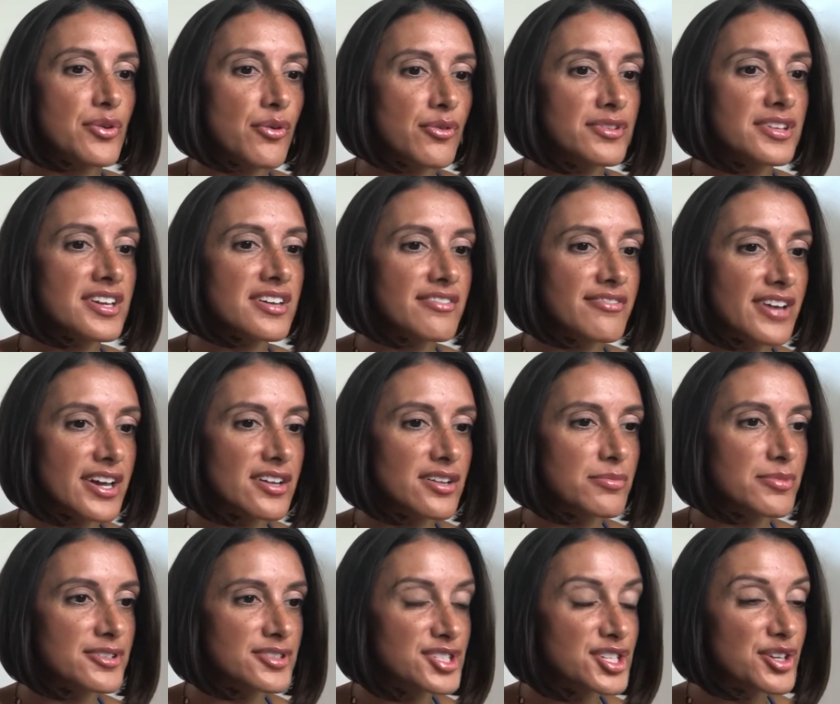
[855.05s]
only
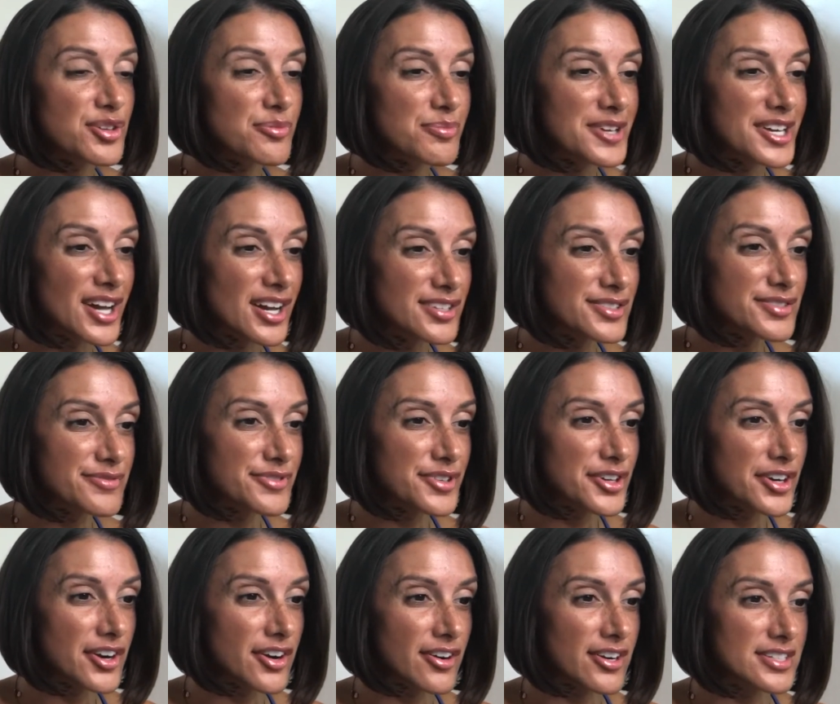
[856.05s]
available to you because of
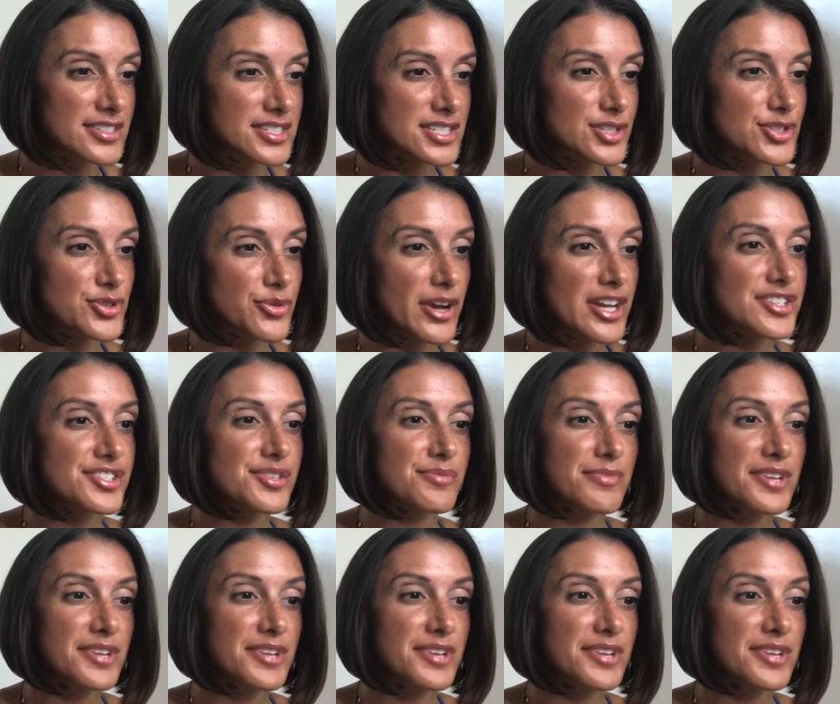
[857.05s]
your current situation,